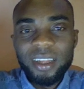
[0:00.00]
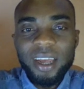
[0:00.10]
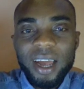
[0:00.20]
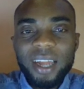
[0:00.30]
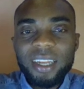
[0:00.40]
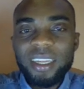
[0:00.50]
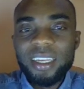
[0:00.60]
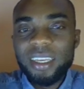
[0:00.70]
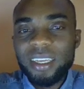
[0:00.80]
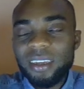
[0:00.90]
and
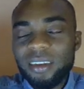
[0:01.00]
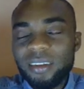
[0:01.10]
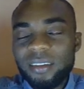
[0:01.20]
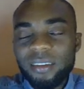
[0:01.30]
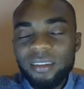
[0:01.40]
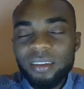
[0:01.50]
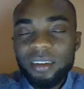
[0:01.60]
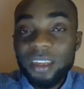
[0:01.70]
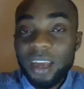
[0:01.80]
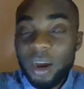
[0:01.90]
the
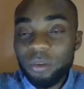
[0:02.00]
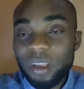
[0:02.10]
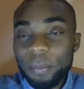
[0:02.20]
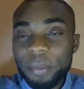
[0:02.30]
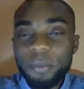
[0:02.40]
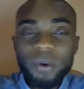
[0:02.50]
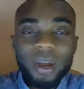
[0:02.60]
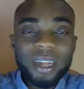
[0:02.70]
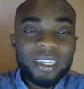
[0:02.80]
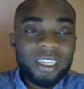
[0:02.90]
Hausa people
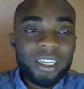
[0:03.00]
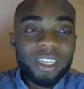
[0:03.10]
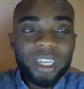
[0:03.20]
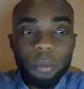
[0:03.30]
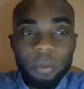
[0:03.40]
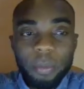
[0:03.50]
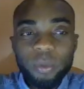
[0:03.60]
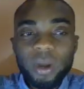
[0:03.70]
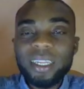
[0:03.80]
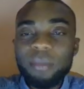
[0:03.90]
and the Ijebu people
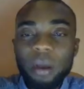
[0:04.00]
and the Egba